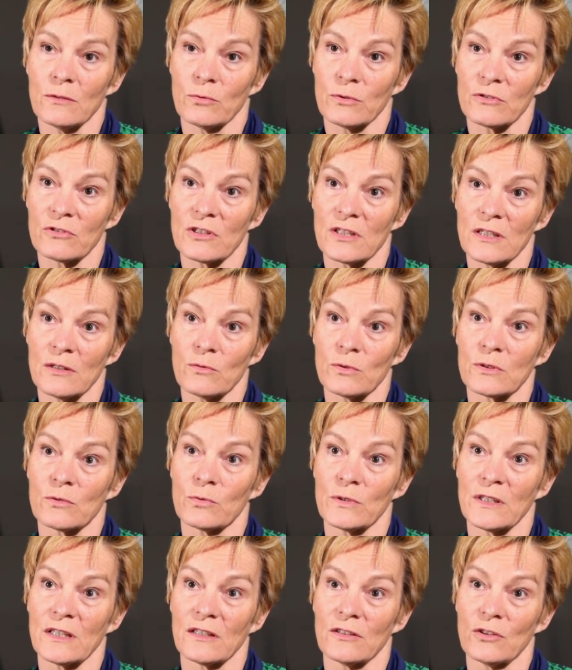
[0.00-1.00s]
We'll see what
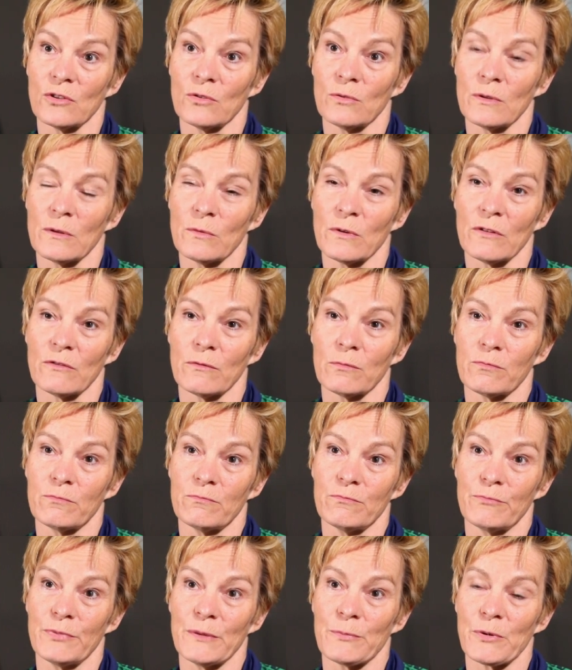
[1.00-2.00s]
we can do. We will
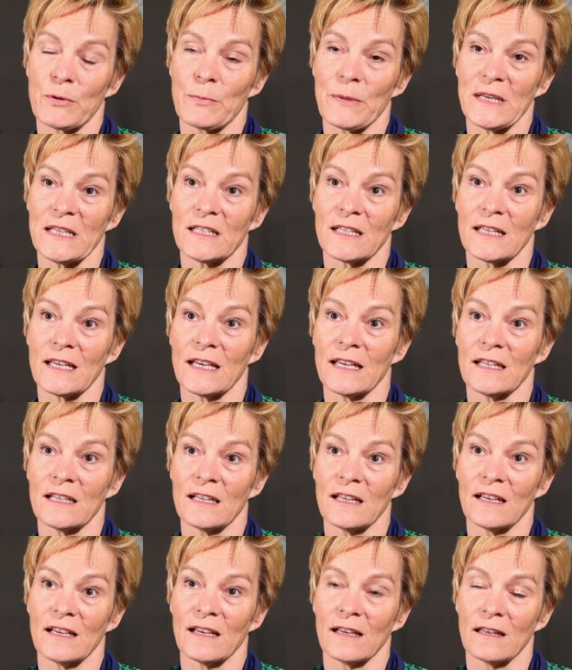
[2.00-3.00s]
be prepared
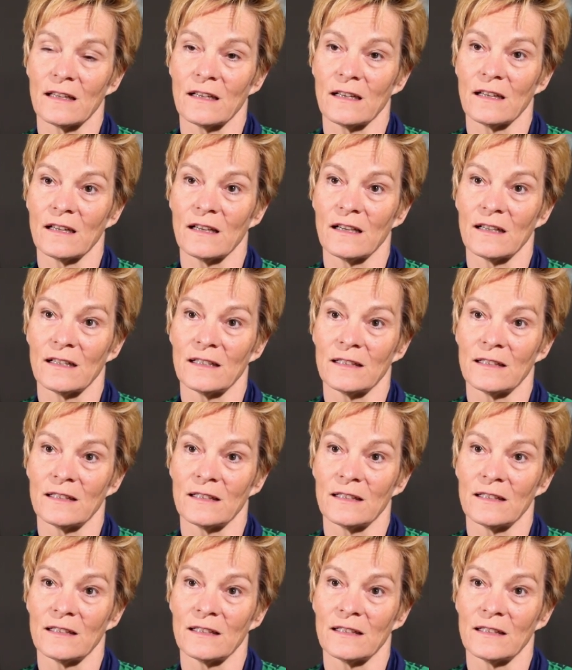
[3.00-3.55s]
again, and